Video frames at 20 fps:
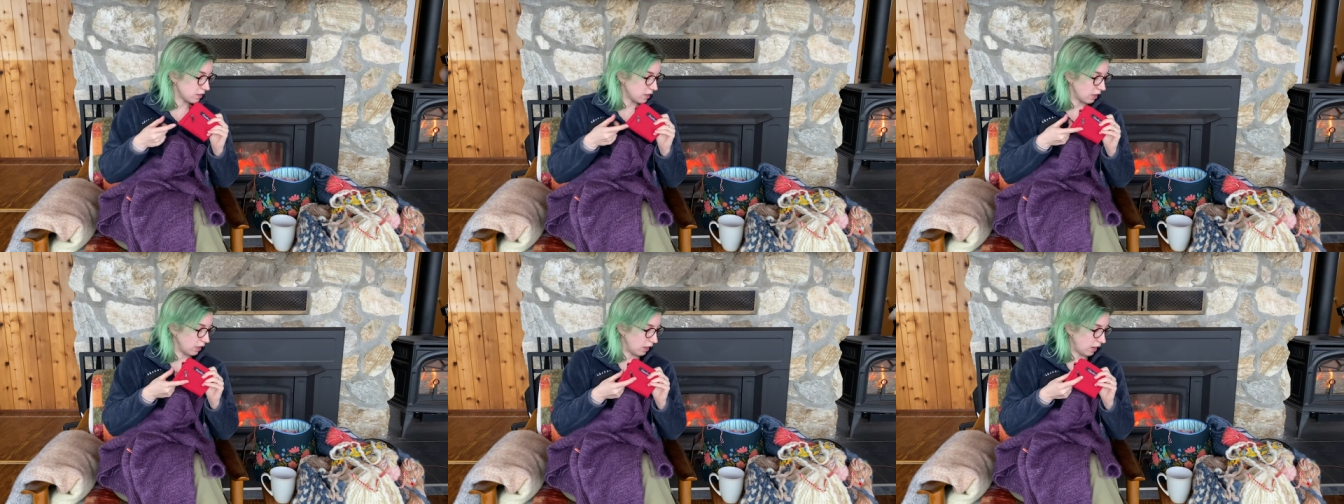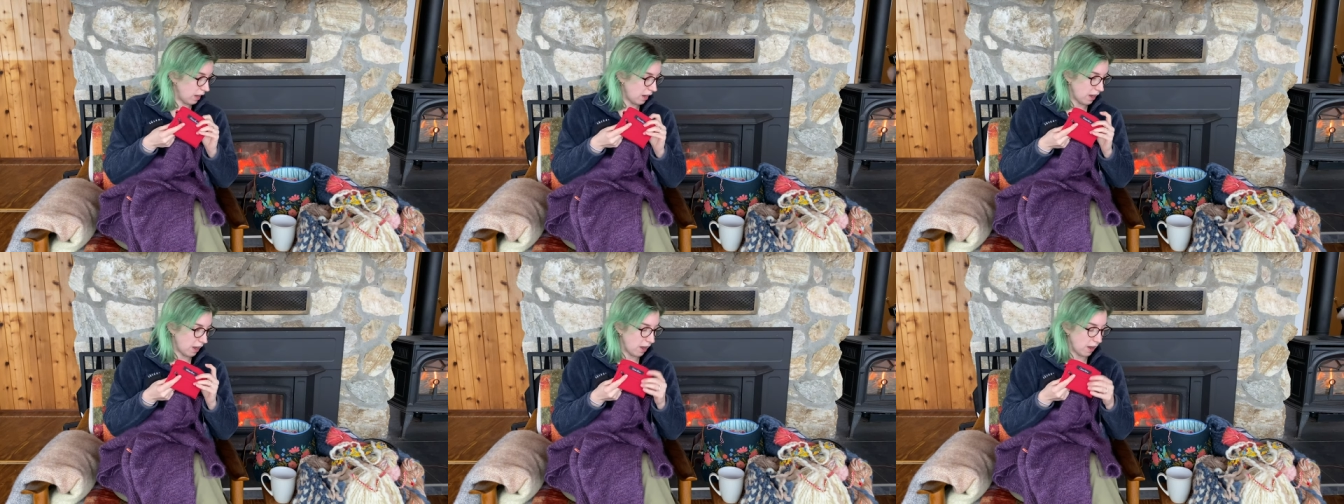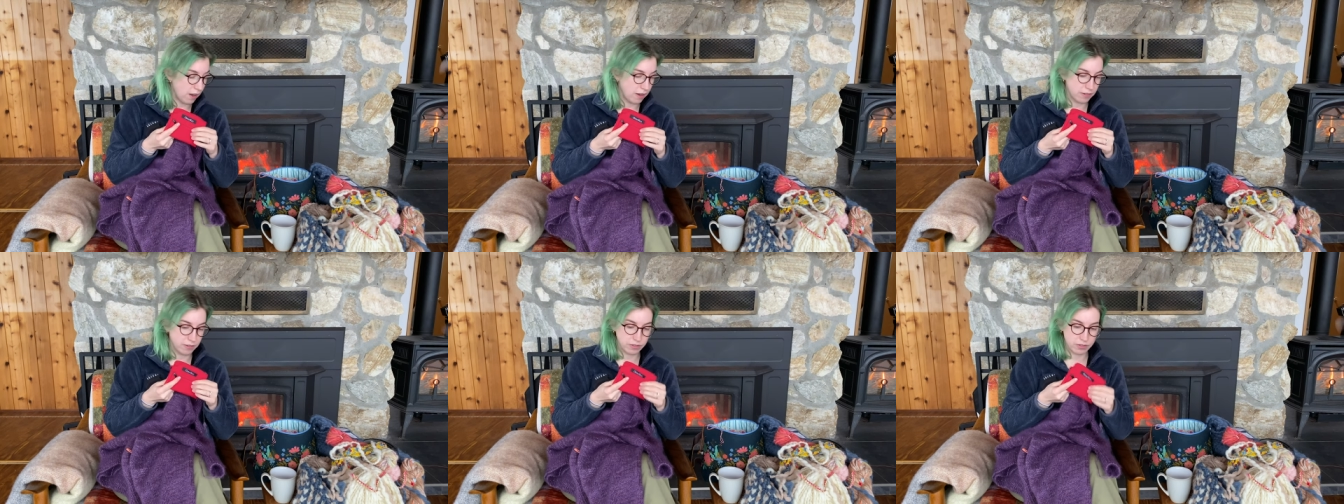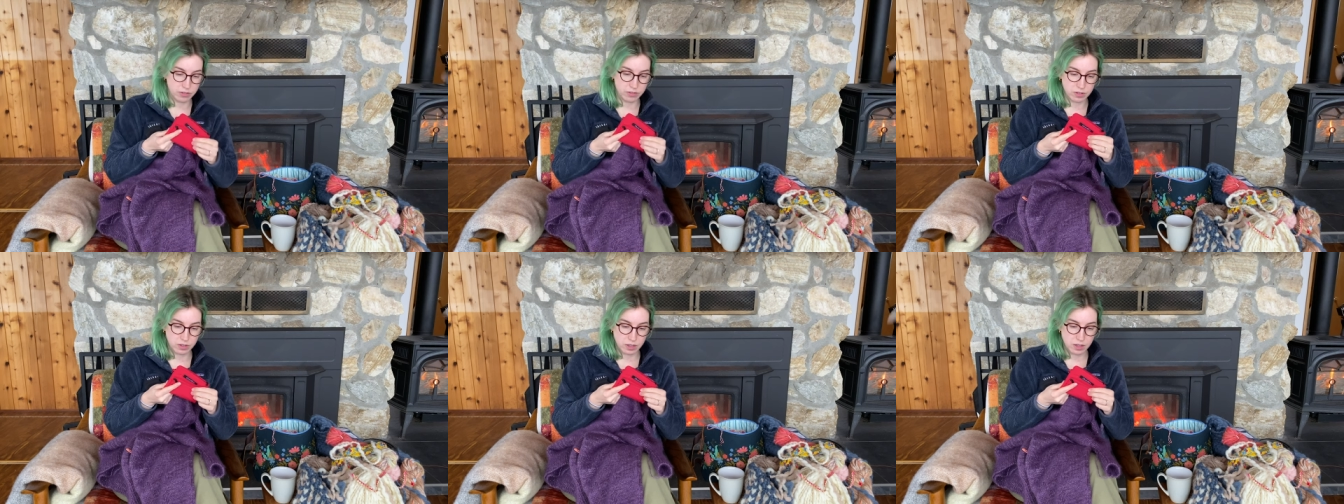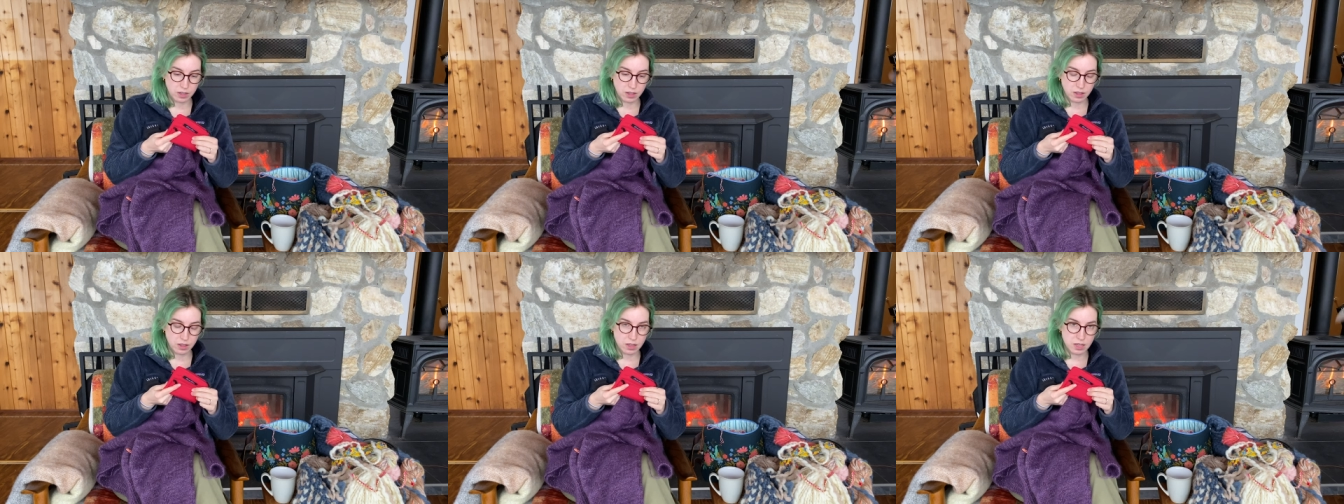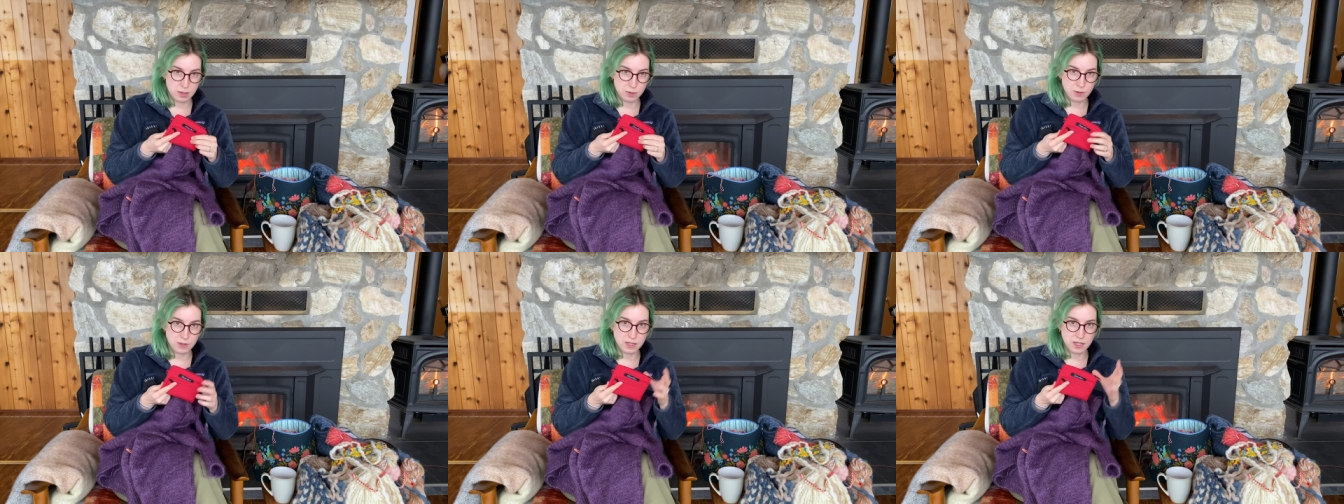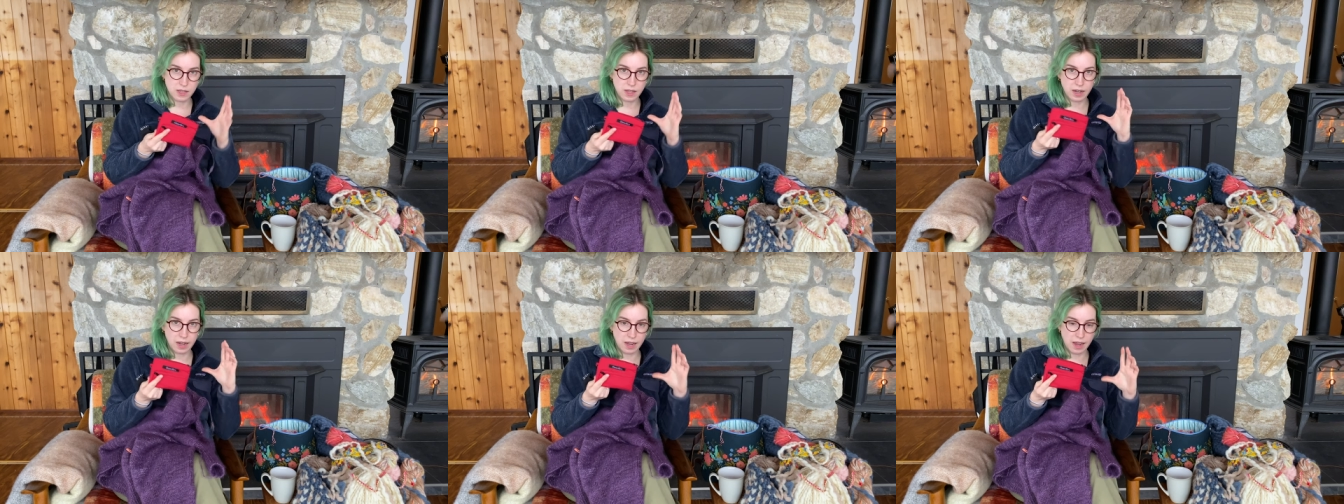I have these ones and
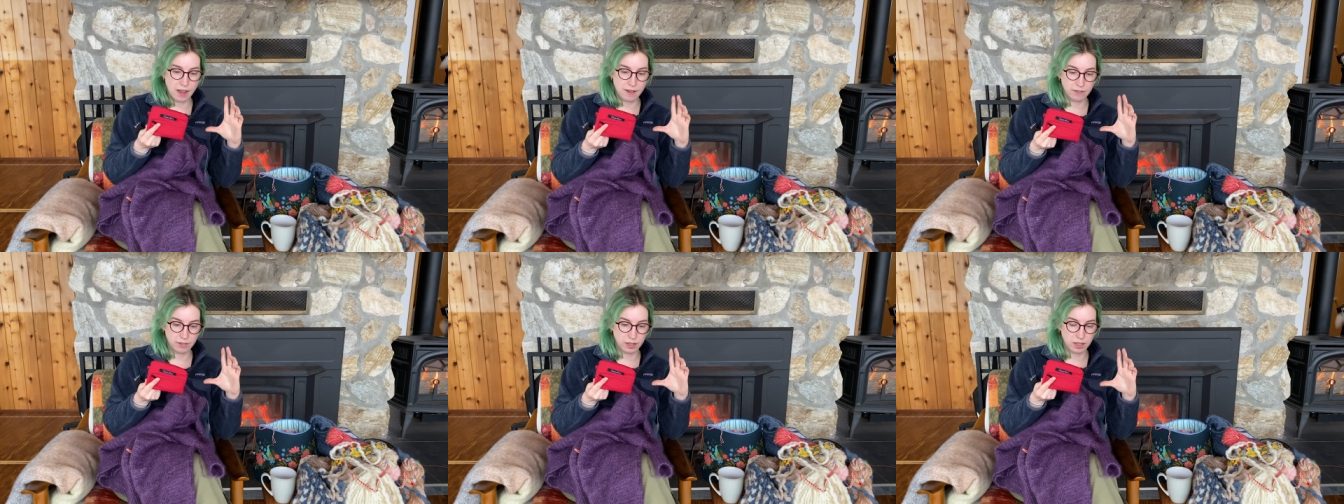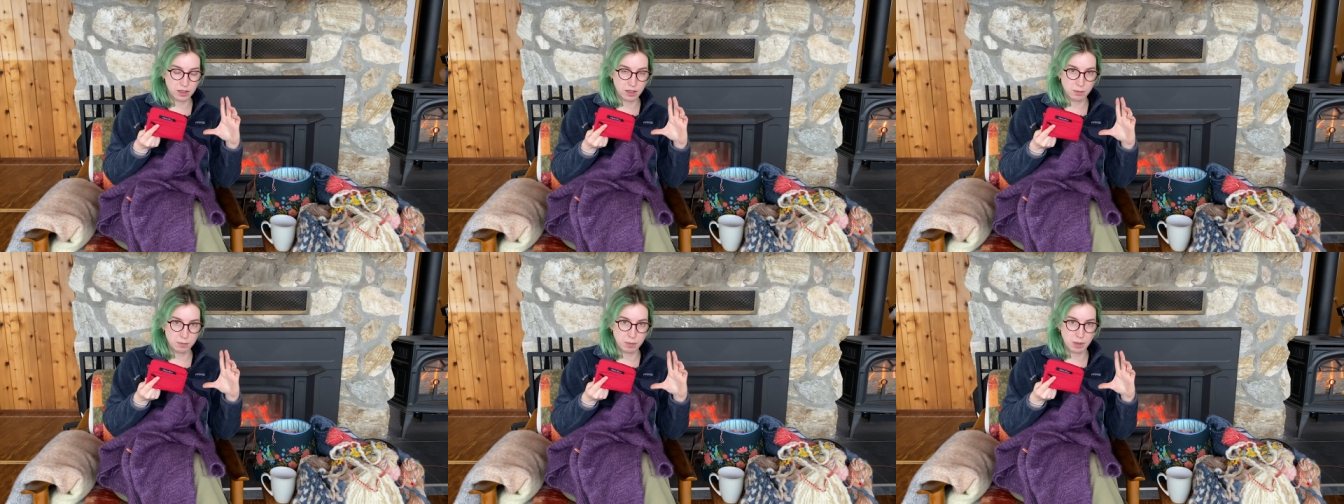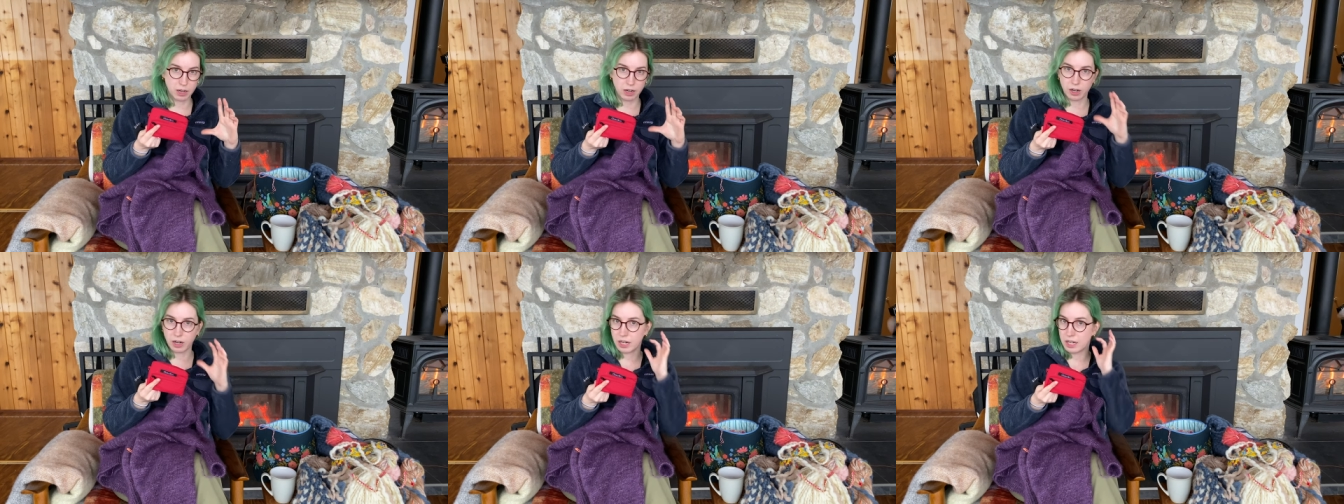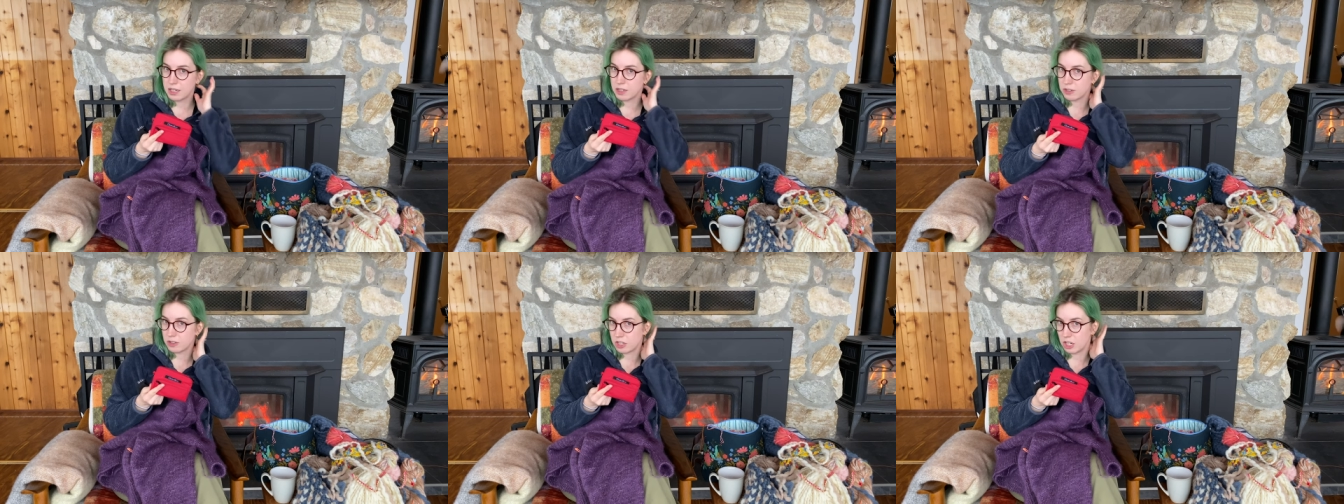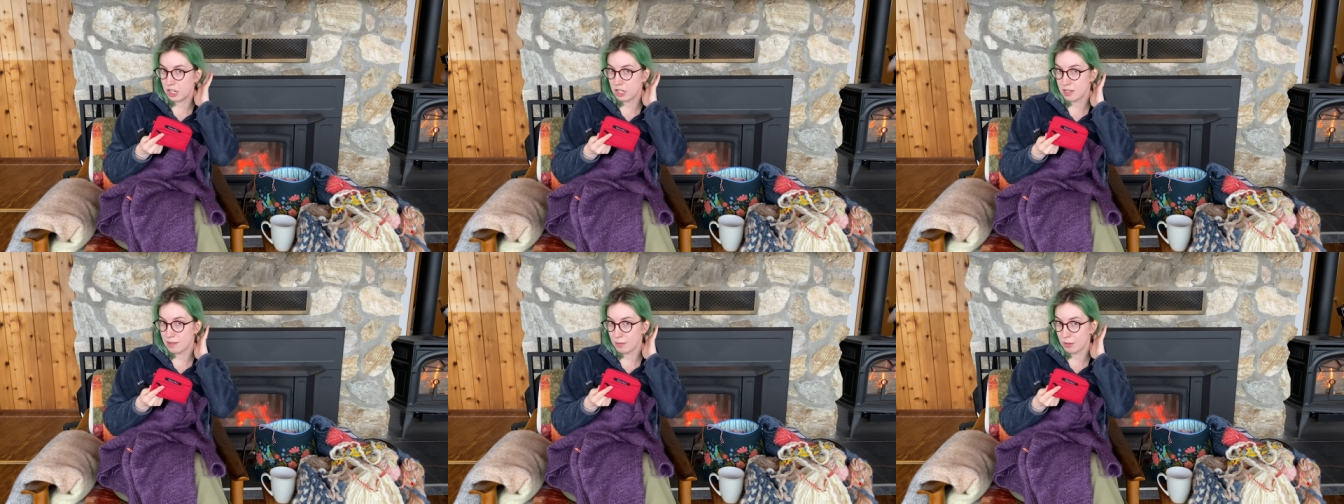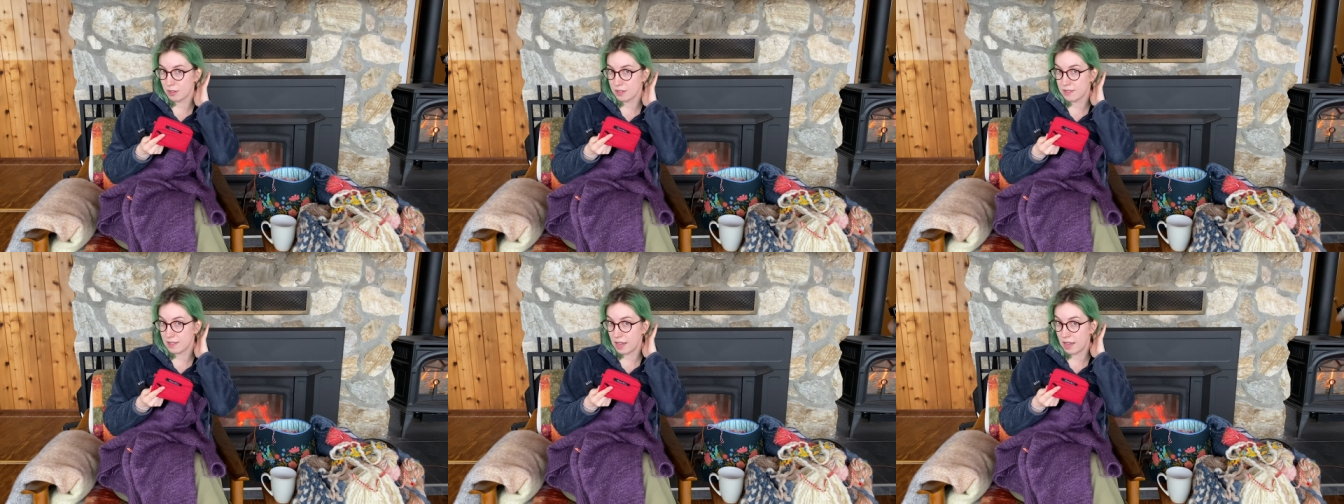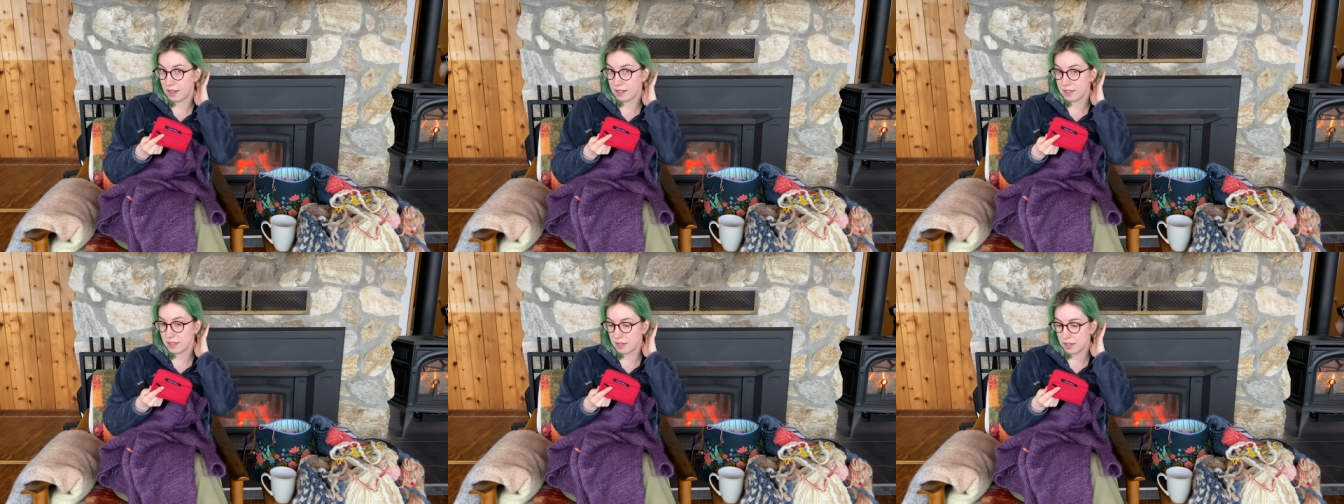then I have like the bigger interchangeable
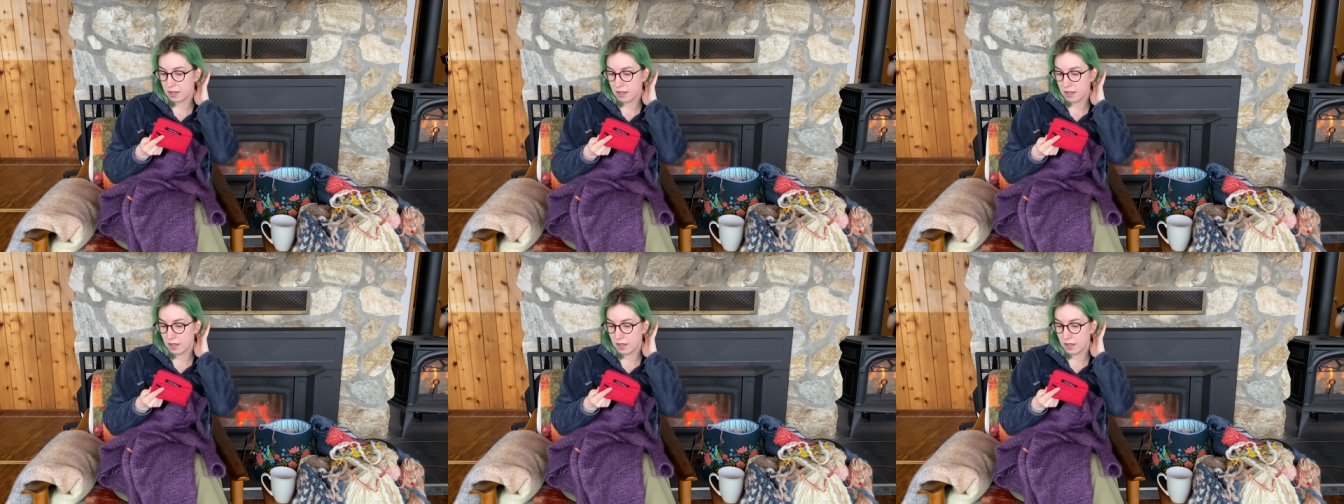set